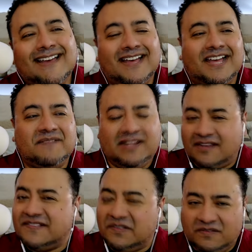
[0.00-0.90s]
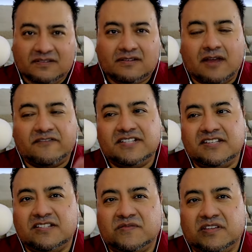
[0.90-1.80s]
and also
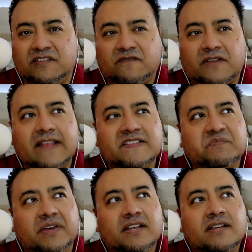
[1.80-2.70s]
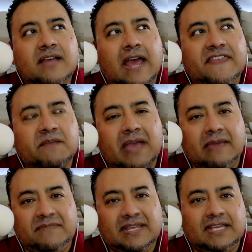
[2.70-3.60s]
conversations with good friends. But I think my
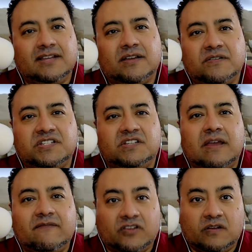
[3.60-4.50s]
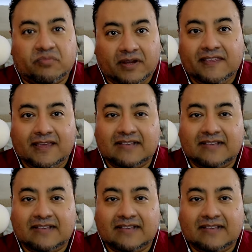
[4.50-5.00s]
immediate go-to, I've learned breathing